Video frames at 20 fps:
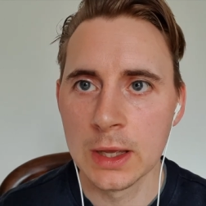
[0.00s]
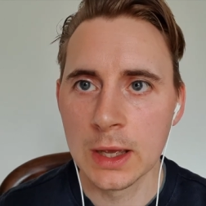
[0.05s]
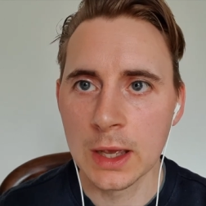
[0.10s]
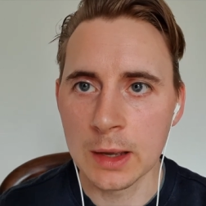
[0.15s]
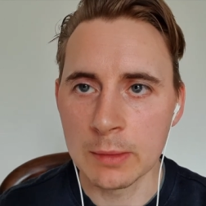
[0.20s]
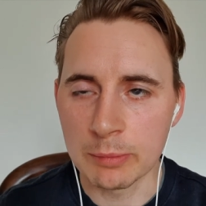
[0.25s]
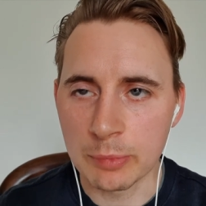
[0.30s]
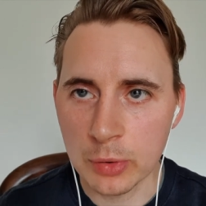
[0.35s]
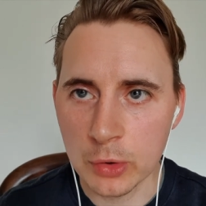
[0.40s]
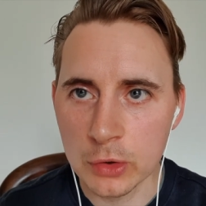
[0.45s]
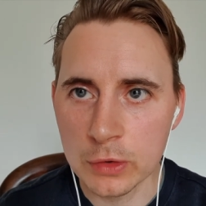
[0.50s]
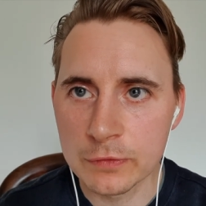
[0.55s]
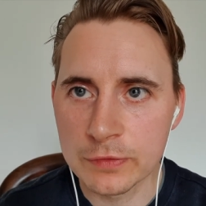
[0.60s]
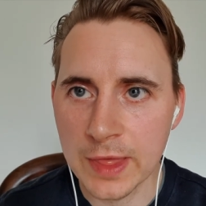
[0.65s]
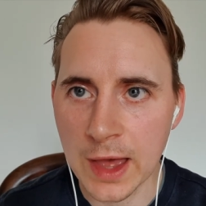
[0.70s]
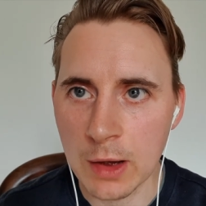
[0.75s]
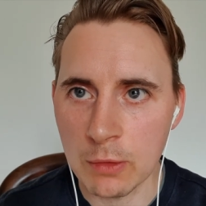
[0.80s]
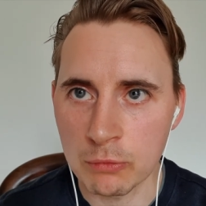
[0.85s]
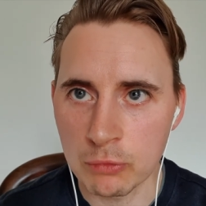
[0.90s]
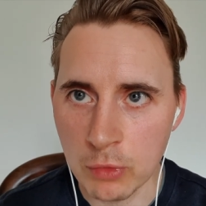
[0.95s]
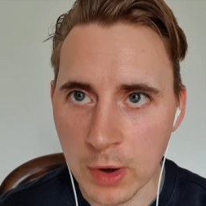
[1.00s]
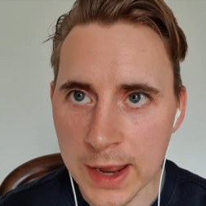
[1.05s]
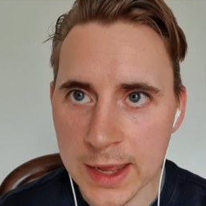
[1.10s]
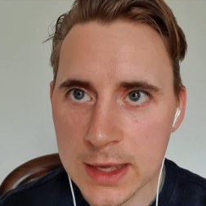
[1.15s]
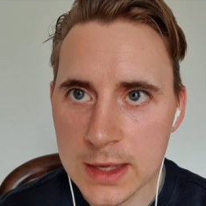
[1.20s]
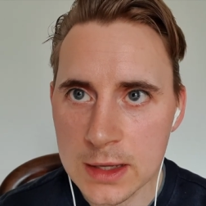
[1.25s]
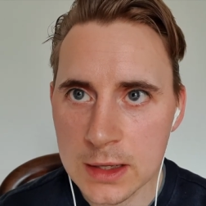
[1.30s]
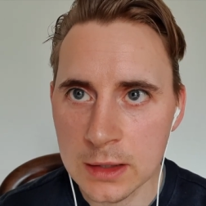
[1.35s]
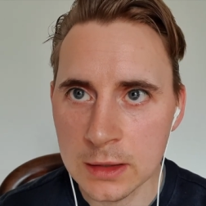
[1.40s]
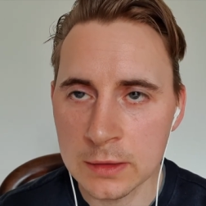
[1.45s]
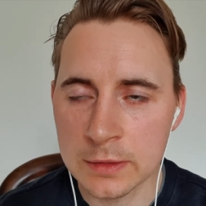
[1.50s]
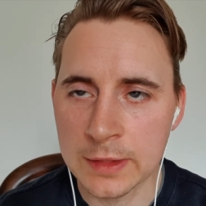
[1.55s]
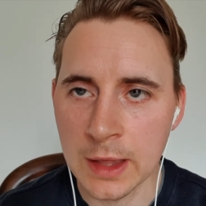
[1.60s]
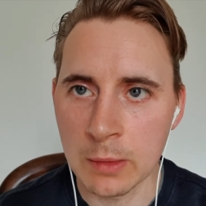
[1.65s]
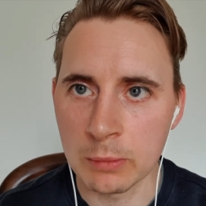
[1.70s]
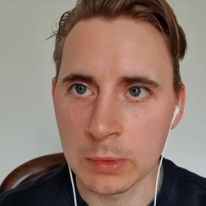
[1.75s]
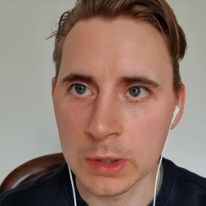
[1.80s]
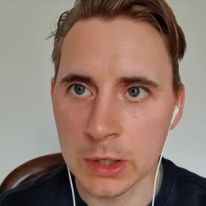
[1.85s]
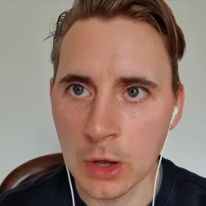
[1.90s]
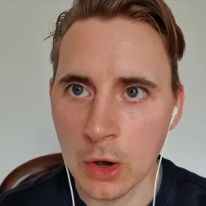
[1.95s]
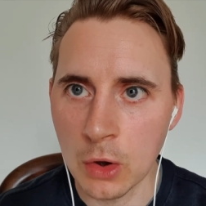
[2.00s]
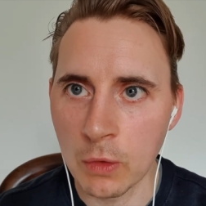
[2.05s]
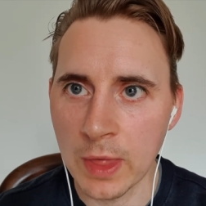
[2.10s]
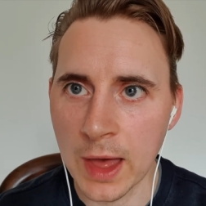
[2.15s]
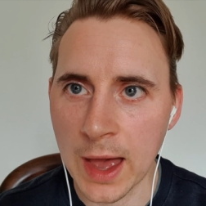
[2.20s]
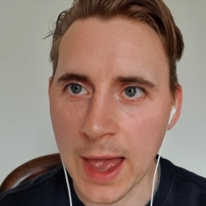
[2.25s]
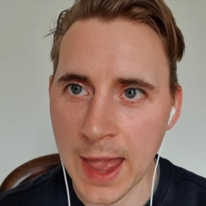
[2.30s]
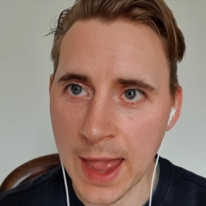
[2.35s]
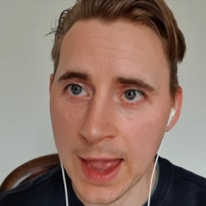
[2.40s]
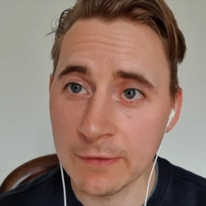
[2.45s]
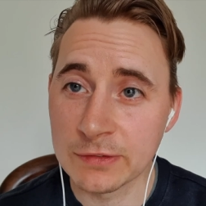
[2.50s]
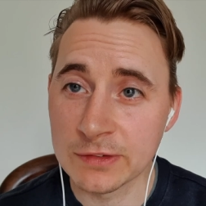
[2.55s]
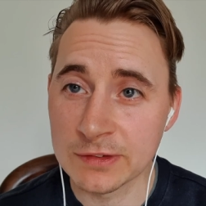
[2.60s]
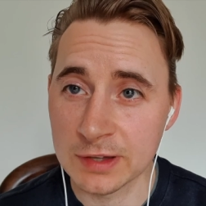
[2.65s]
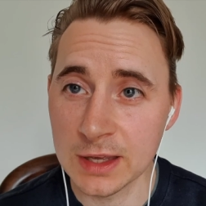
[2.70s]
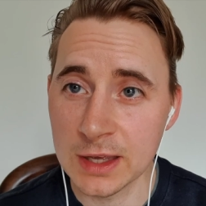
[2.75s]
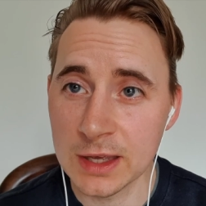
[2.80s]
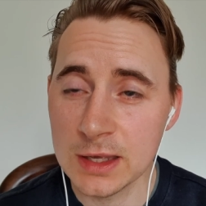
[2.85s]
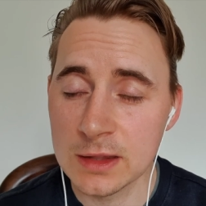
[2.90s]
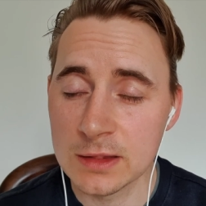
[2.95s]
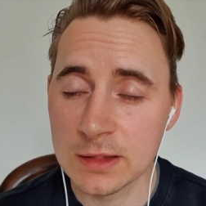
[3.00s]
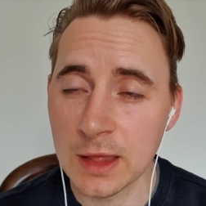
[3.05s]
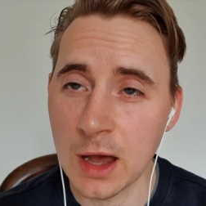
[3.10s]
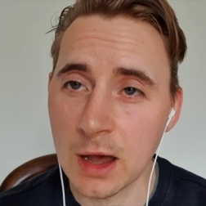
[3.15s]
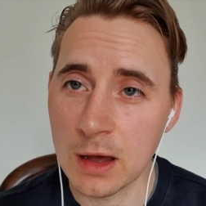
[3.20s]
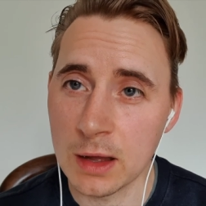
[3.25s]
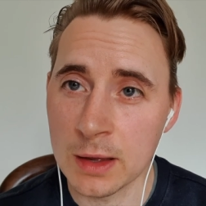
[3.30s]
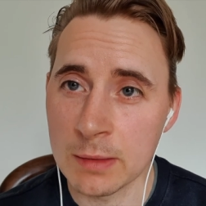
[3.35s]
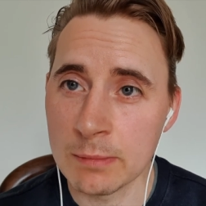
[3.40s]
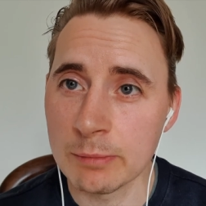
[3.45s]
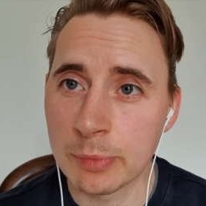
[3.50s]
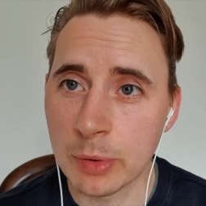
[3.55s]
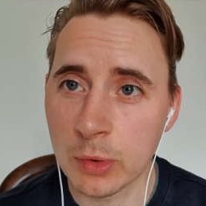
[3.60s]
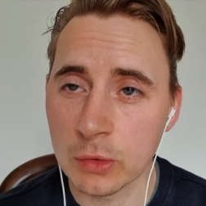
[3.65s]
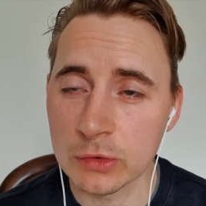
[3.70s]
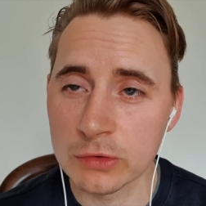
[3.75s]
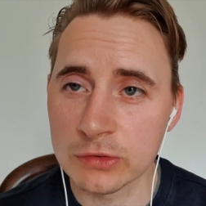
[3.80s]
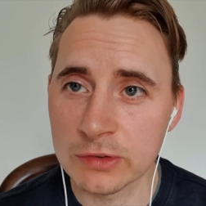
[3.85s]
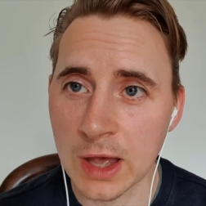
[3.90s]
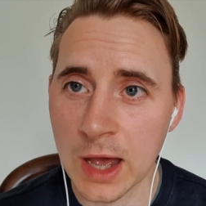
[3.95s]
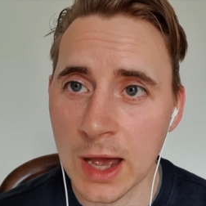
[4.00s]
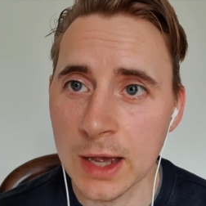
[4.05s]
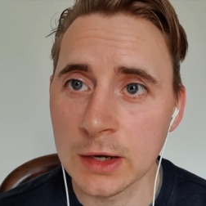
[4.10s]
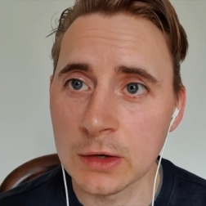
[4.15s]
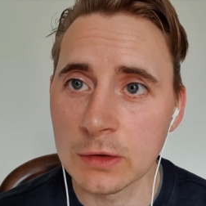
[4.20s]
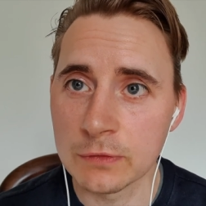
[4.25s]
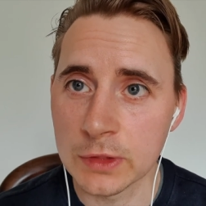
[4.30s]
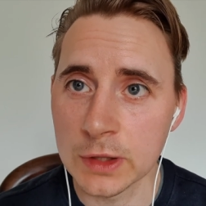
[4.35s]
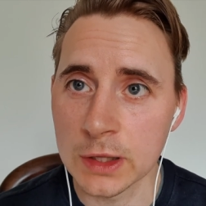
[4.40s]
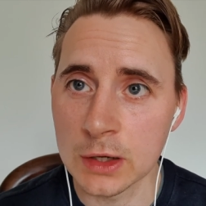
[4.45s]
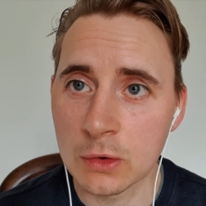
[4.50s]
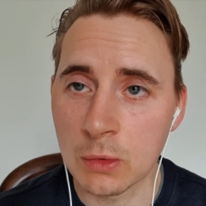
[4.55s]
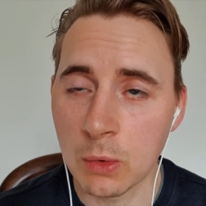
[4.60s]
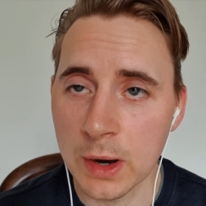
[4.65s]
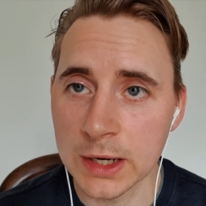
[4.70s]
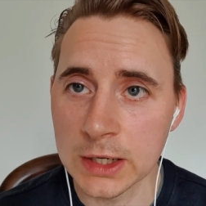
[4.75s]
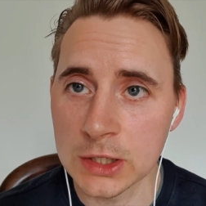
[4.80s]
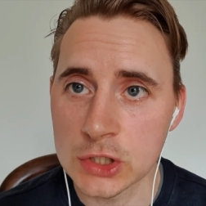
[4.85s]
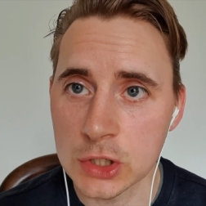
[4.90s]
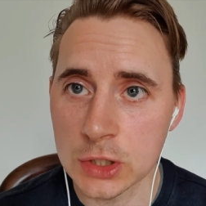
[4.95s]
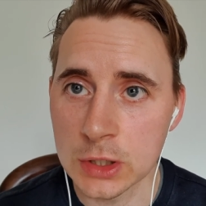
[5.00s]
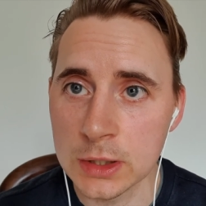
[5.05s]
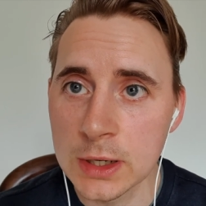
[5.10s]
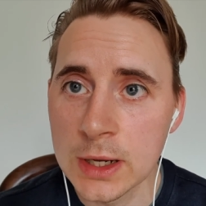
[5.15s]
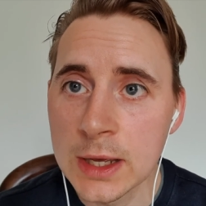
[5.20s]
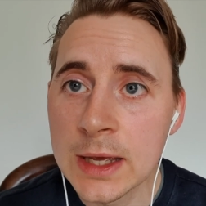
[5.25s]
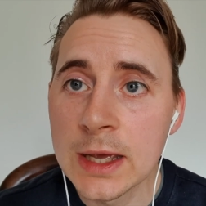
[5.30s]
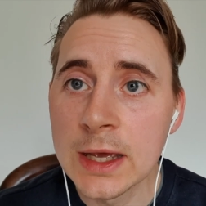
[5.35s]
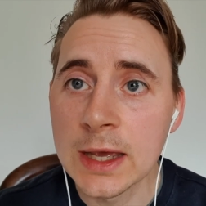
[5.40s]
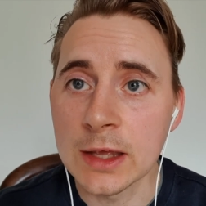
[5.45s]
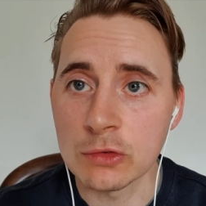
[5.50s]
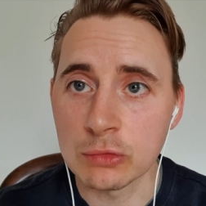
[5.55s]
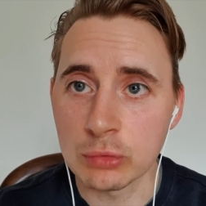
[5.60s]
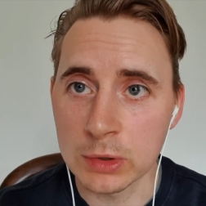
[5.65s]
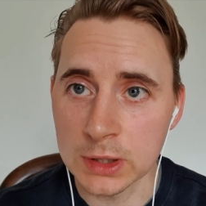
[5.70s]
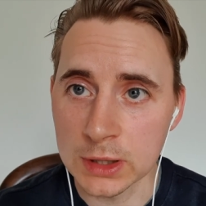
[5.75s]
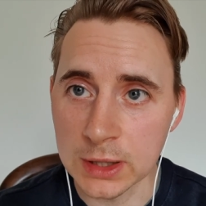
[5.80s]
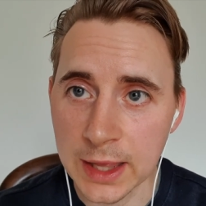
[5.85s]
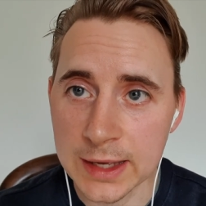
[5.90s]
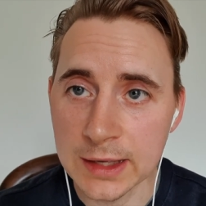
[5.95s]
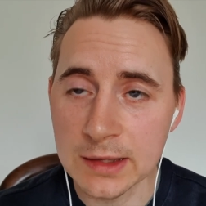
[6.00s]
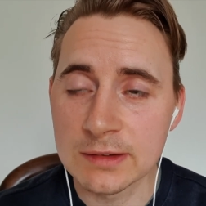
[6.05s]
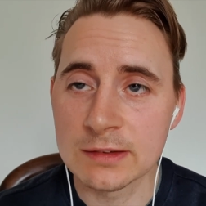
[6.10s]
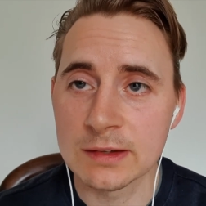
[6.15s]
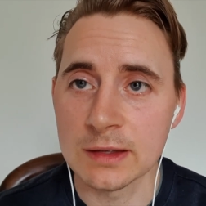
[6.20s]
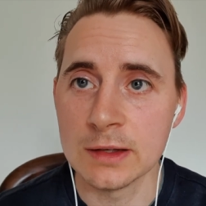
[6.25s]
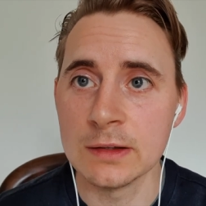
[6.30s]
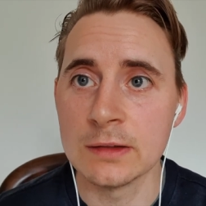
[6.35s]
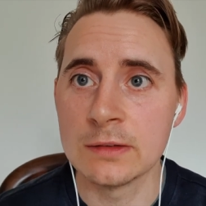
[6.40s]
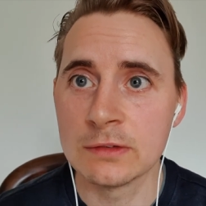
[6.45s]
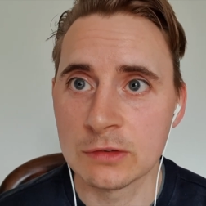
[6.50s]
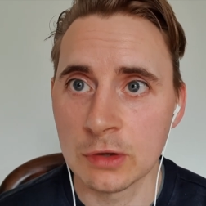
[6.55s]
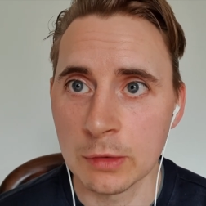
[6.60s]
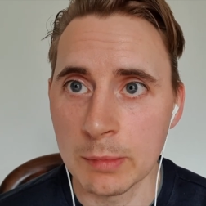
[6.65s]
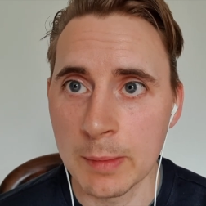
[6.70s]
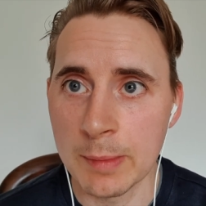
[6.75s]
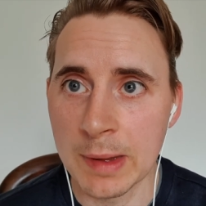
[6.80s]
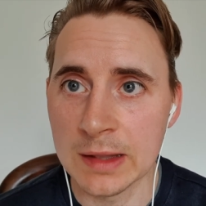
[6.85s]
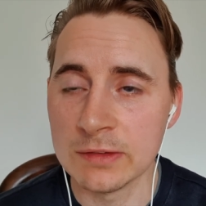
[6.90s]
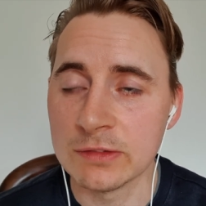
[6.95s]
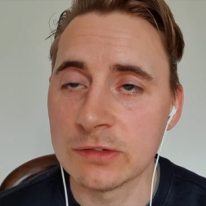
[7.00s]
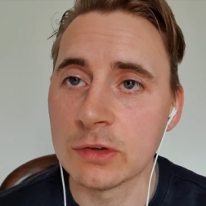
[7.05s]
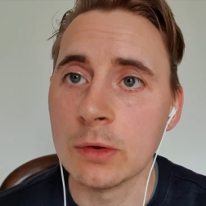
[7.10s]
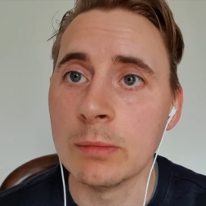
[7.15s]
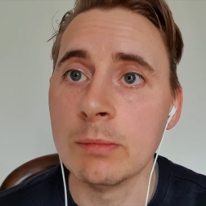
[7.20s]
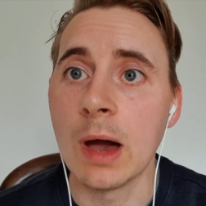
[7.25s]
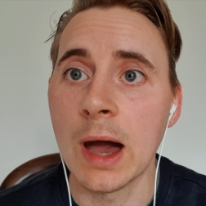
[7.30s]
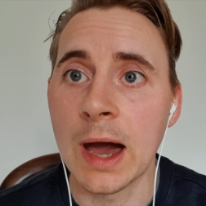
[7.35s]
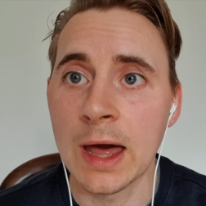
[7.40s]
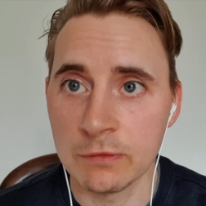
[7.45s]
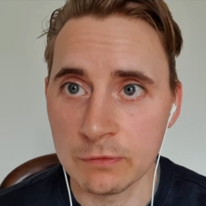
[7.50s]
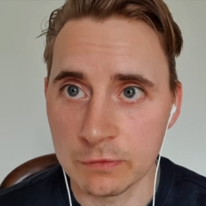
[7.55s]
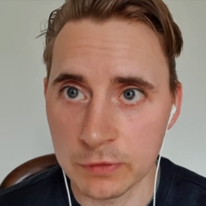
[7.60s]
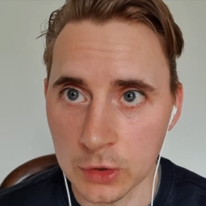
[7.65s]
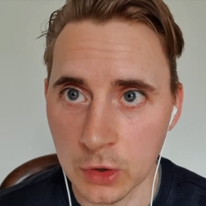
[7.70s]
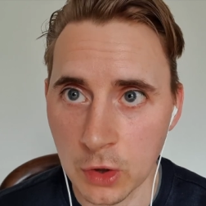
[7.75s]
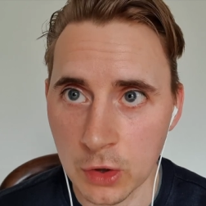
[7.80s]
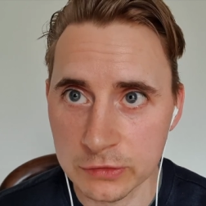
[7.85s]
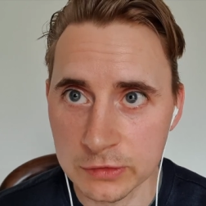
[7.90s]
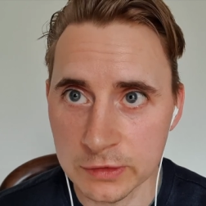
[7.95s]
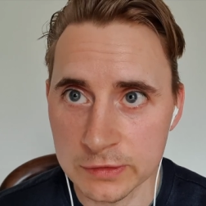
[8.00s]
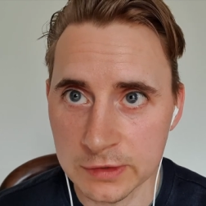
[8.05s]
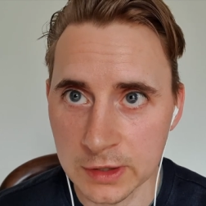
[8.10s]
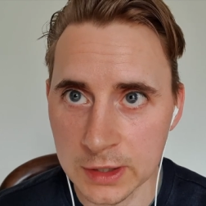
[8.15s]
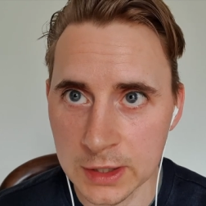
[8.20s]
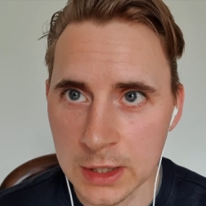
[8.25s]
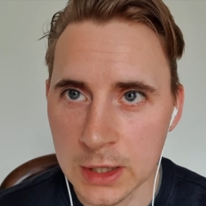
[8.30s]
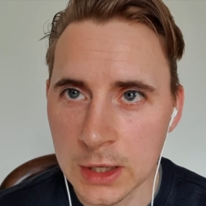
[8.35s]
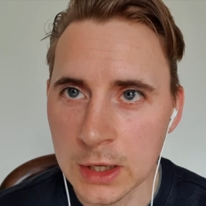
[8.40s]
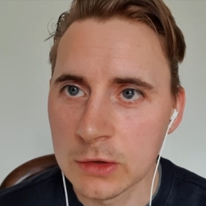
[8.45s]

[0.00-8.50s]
improve that rate, then we know that ft, that impulse side of the equation, is related to momentum and velocity.